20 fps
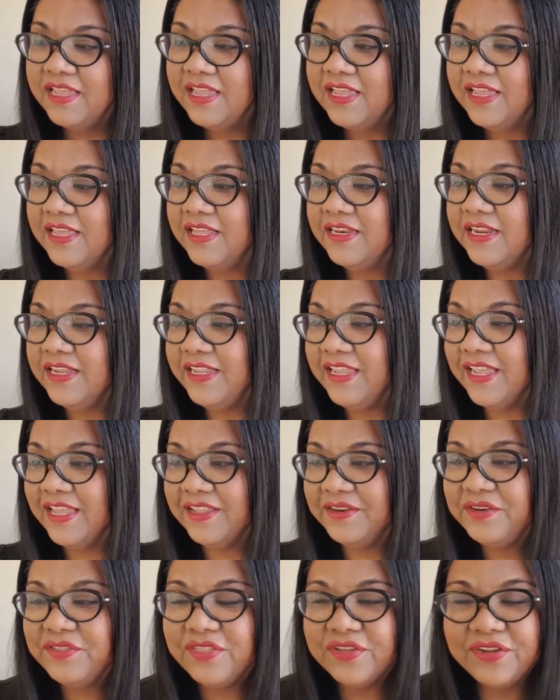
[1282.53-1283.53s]
And
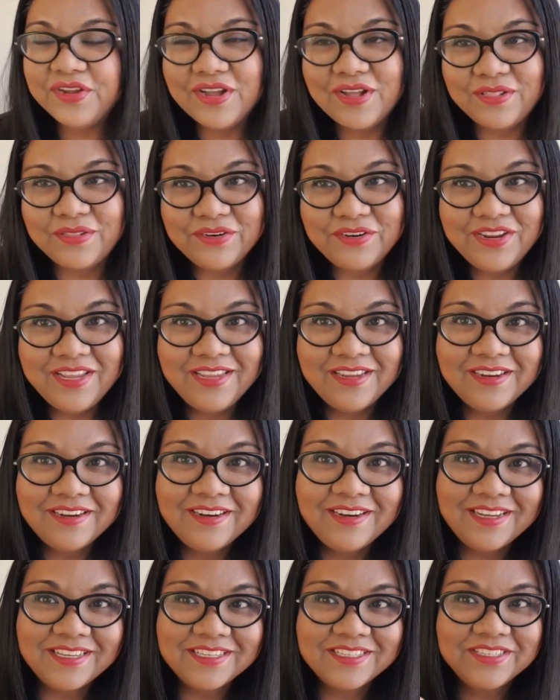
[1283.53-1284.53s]
again, the color
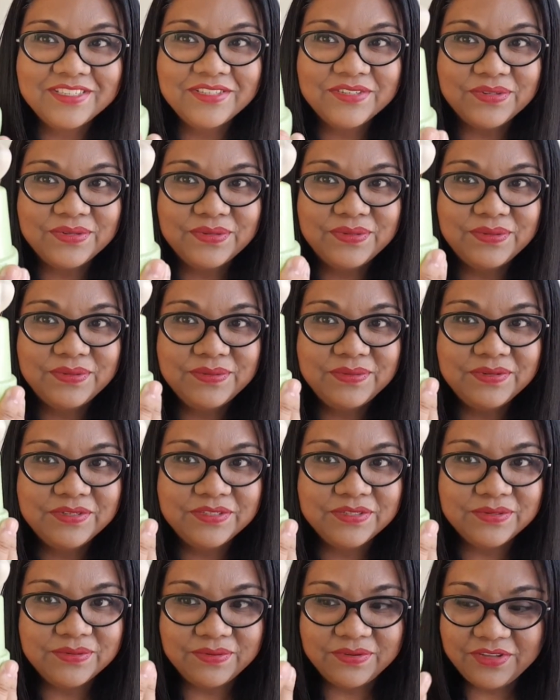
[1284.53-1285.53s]
here is so,
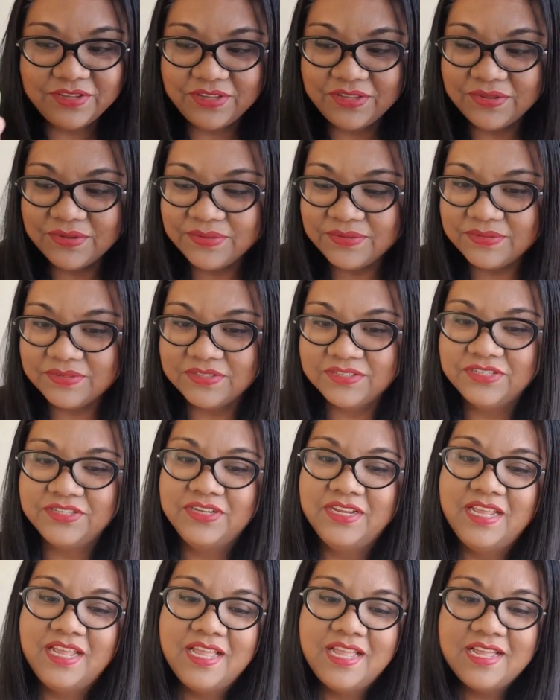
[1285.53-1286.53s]
so cute.
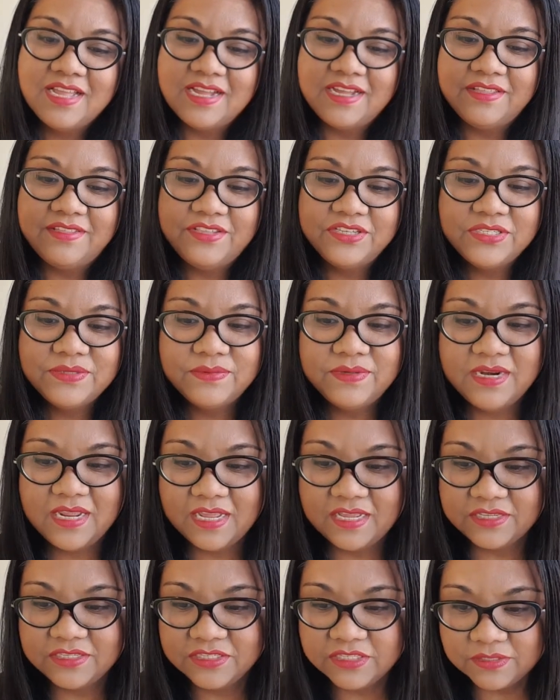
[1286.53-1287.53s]
Uh, this one
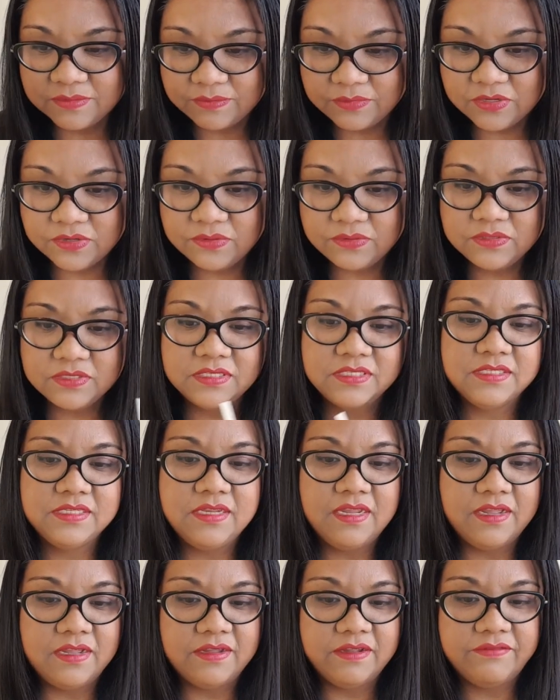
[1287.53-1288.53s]
has some
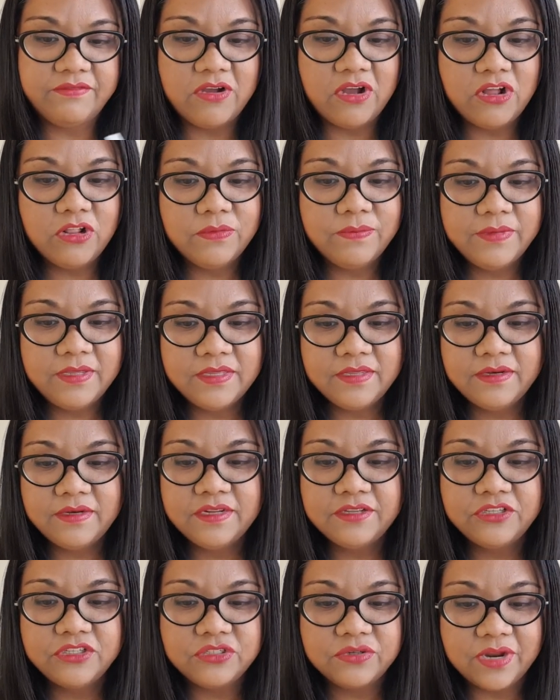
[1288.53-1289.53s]
notes of
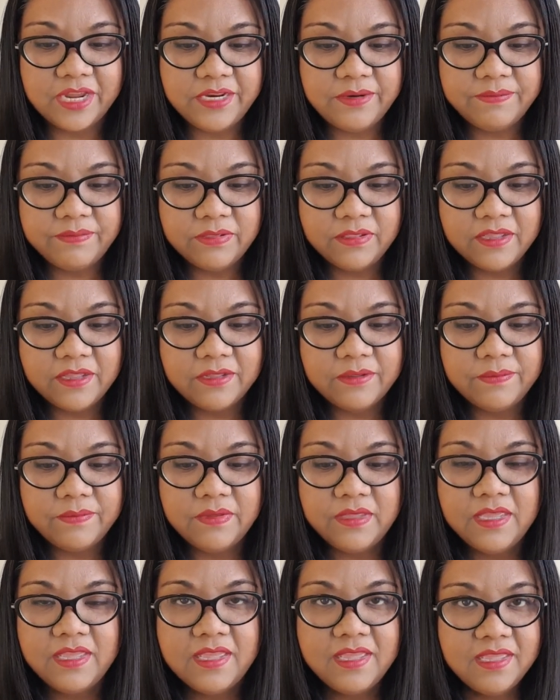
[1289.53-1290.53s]
almond, dried
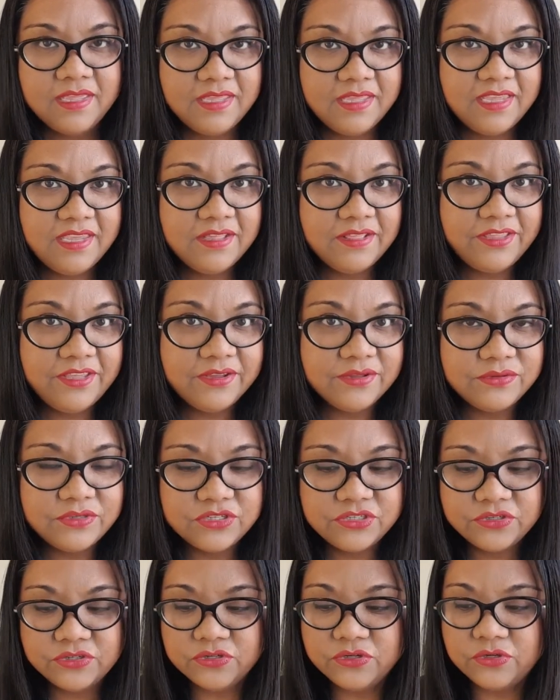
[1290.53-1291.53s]
plum,
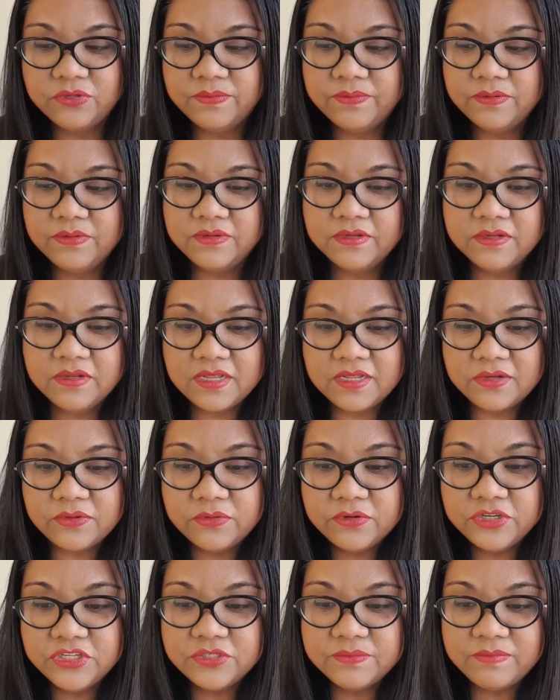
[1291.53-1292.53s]
heliotrope,
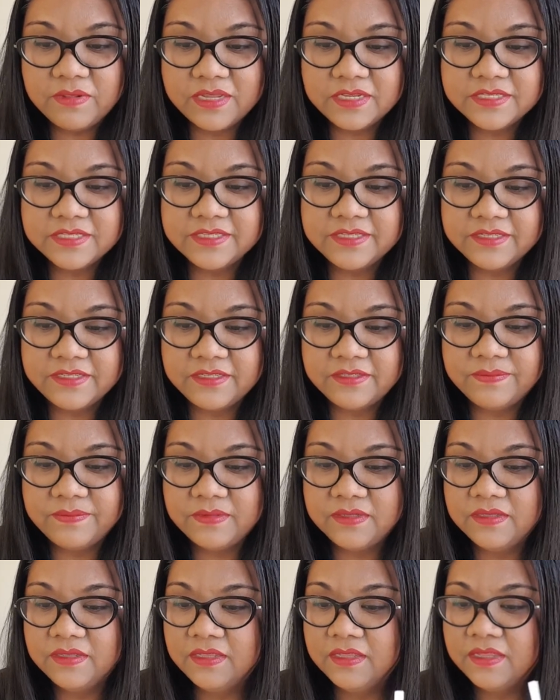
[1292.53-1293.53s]
orange
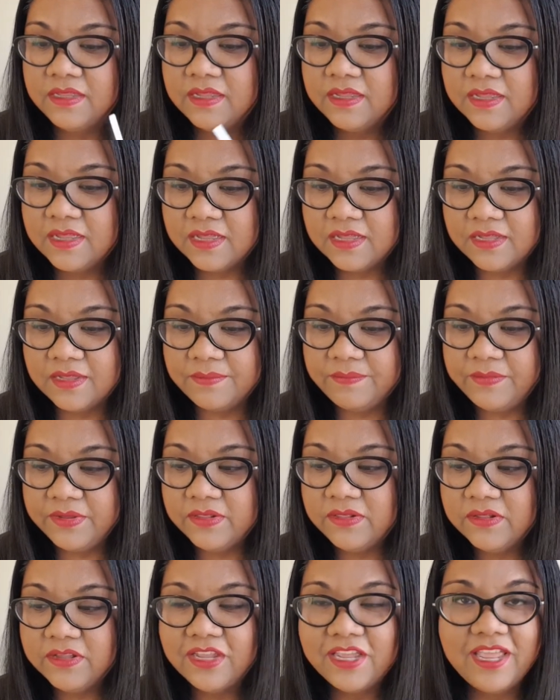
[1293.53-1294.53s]
blossom, uh,
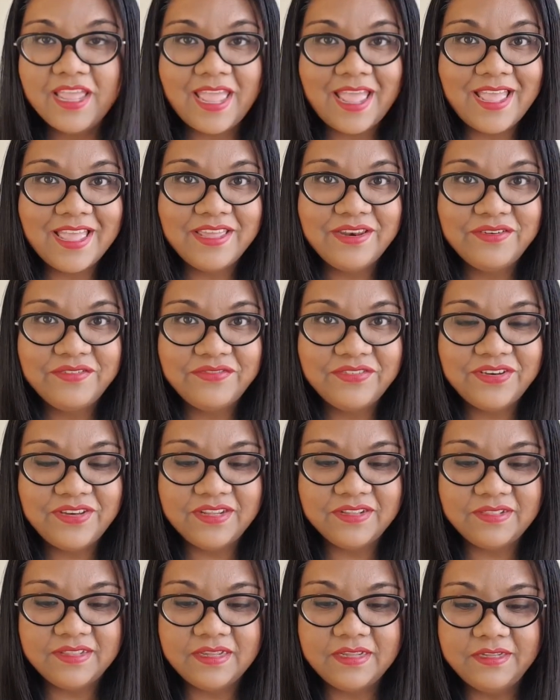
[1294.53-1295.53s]
milk, and
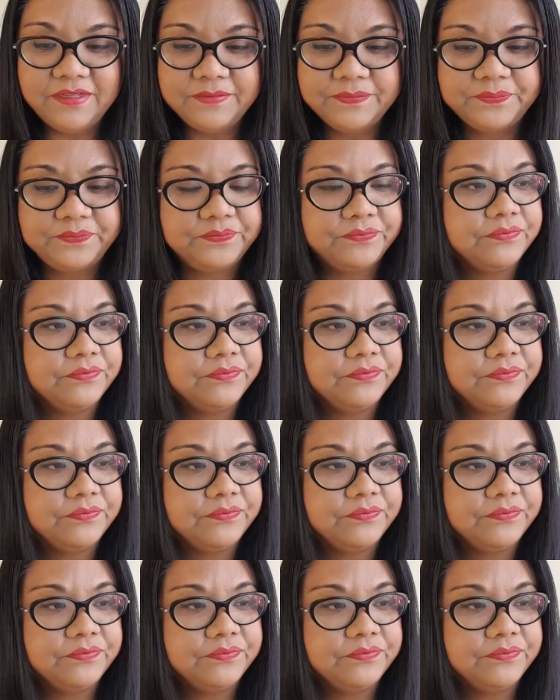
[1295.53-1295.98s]
vanilla.